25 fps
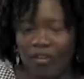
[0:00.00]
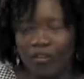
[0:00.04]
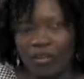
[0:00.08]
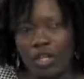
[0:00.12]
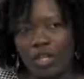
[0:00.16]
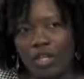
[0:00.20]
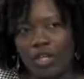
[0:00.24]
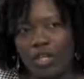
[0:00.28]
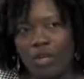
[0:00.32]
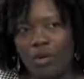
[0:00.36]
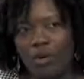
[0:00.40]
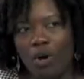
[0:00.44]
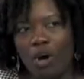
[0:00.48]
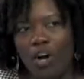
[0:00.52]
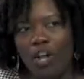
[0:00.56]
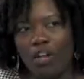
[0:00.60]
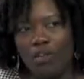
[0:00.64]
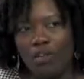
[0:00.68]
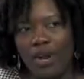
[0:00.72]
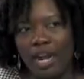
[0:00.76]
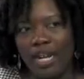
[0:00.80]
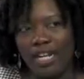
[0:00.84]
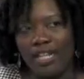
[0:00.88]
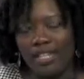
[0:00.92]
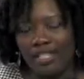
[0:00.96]
But you
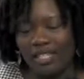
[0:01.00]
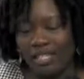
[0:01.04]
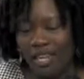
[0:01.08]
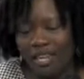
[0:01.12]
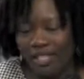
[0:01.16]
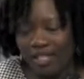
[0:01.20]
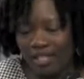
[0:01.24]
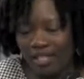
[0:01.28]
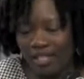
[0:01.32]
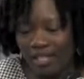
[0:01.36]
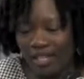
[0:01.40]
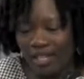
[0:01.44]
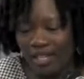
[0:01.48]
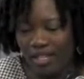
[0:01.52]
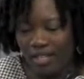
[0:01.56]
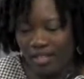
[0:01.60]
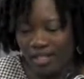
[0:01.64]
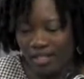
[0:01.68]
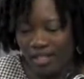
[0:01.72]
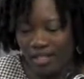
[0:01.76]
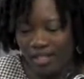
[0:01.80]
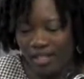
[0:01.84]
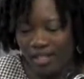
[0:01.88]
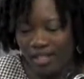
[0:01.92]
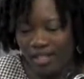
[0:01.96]
already sense
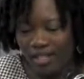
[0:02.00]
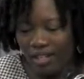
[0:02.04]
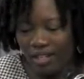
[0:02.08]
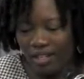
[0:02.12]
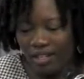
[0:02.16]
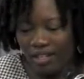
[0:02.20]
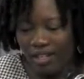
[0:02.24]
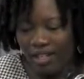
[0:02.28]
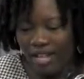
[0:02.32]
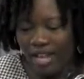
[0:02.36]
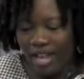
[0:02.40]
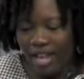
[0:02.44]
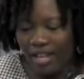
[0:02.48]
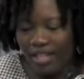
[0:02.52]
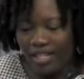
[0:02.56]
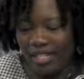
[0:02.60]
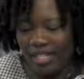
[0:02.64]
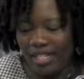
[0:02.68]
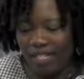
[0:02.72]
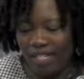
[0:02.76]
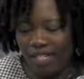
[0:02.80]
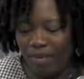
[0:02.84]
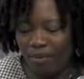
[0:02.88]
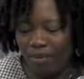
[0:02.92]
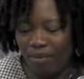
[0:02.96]
this, the
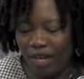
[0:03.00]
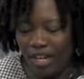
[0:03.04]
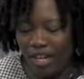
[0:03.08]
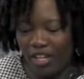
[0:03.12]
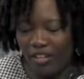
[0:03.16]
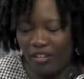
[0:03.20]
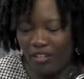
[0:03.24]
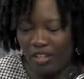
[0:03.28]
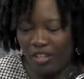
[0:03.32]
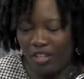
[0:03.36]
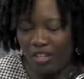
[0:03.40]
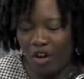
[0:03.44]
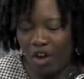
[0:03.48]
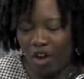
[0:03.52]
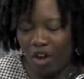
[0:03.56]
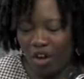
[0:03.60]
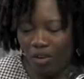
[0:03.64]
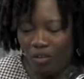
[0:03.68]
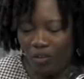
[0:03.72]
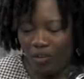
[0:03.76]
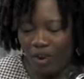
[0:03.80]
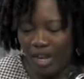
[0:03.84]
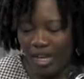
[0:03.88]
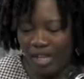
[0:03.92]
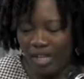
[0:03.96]
anticipation
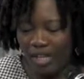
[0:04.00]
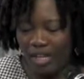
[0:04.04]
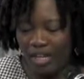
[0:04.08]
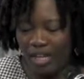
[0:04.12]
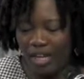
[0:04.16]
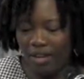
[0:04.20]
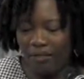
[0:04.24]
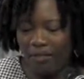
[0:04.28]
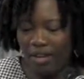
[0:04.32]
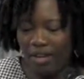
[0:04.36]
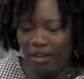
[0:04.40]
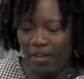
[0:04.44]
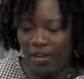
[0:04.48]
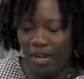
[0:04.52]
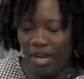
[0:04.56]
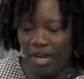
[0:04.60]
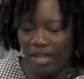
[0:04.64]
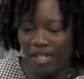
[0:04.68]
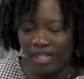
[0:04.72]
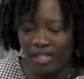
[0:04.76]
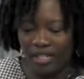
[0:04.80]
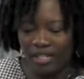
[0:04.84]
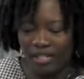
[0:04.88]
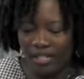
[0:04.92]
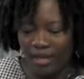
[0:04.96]
already giving
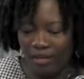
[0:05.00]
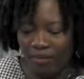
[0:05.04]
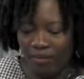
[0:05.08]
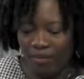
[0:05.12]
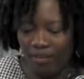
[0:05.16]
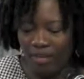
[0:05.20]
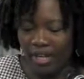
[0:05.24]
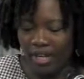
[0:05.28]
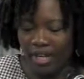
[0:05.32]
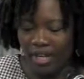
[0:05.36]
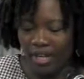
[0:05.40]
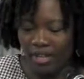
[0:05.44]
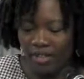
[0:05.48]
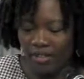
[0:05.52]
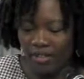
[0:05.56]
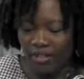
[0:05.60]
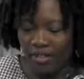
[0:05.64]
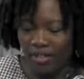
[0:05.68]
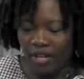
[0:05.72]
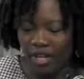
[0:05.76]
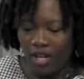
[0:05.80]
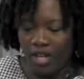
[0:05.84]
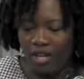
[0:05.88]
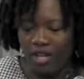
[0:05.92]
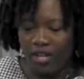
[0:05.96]
way to something
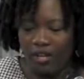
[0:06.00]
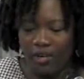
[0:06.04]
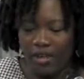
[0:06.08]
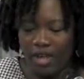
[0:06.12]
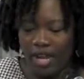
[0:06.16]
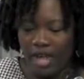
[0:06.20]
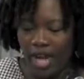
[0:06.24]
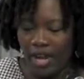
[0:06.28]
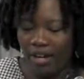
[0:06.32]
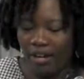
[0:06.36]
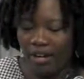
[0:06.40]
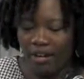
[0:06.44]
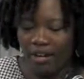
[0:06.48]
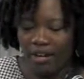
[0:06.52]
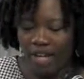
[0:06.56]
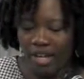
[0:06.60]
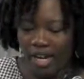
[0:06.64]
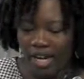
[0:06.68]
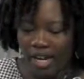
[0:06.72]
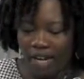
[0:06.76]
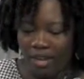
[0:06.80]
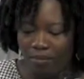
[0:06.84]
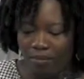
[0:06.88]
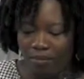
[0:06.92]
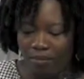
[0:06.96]
else you cannot
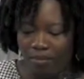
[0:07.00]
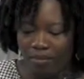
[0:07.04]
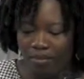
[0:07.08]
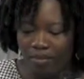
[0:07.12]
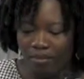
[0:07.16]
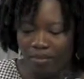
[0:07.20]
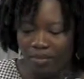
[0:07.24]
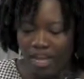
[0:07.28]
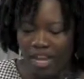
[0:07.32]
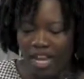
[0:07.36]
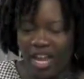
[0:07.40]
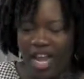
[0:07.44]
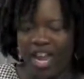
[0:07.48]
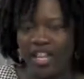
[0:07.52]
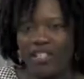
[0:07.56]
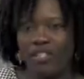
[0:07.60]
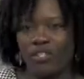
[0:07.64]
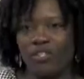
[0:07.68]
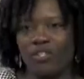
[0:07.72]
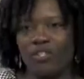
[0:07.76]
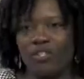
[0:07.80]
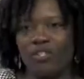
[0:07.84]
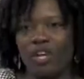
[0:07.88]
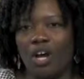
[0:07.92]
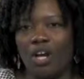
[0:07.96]
name,
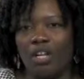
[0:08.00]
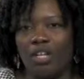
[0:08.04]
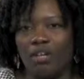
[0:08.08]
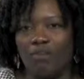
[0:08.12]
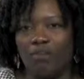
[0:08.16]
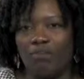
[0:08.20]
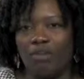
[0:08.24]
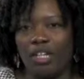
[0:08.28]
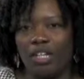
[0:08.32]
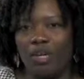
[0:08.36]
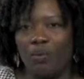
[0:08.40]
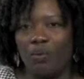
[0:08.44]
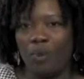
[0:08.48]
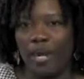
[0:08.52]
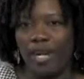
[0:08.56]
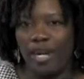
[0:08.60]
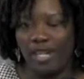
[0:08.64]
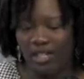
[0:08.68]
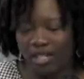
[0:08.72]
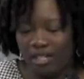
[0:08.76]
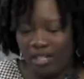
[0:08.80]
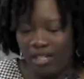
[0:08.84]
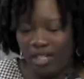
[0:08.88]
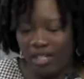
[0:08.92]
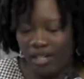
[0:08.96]
as you solemnly
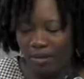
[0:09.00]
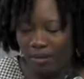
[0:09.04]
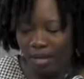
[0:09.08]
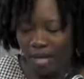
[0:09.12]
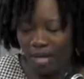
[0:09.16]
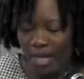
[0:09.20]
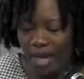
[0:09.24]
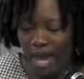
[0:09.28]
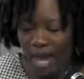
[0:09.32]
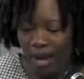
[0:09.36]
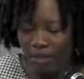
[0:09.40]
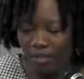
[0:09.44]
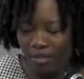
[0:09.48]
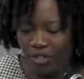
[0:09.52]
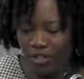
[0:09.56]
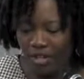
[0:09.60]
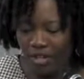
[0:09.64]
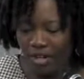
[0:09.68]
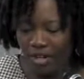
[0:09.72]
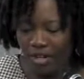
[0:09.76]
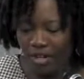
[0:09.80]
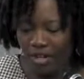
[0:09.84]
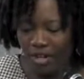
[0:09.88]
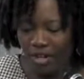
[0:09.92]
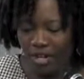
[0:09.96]
wait to be
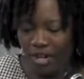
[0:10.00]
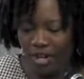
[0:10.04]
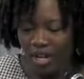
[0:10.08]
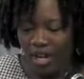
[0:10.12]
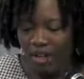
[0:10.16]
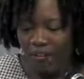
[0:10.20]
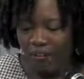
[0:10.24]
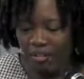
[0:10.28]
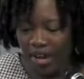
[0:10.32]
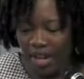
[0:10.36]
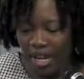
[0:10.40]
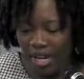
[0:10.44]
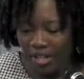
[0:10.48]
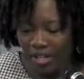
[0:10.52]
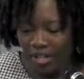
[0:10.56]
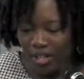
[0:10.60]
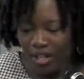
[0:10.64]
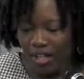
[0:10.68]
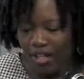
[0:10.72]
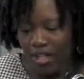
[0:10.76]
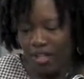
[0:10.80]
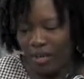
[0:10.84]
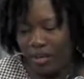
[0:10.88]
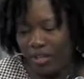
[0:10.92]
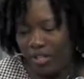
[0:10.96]
captured,
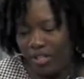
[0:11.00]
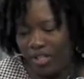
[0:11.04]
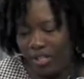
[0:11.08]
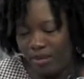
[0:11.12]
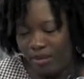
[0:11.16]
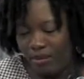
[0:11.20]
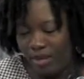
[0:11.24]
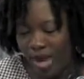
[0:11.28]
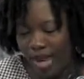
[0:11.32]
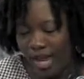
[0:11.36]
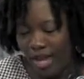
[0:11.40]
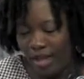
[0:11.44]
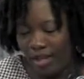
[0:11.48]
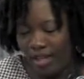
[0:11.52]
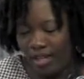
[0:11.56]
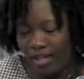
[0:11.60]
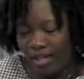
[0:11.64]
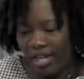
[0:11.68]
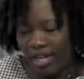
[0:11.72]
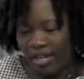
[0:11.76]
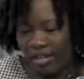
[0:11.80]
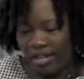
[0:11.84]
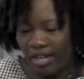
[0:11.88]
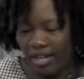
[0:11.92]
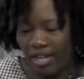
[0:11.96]
bend your smile
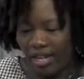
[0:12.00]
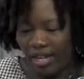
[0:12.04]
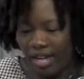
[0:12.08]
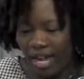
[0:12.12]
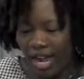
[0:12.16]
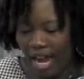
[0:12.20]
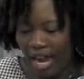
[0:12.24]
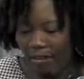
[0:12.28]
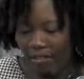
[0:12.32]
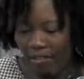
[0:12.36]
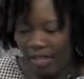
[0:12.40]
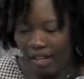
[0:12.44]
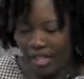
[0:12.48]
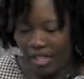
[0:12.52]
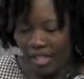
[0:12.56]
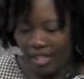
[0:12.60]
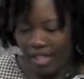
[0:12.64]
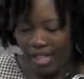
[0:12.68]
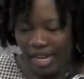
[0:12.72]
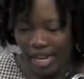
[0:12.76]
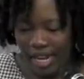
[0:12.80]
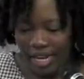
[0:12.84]
into the camera's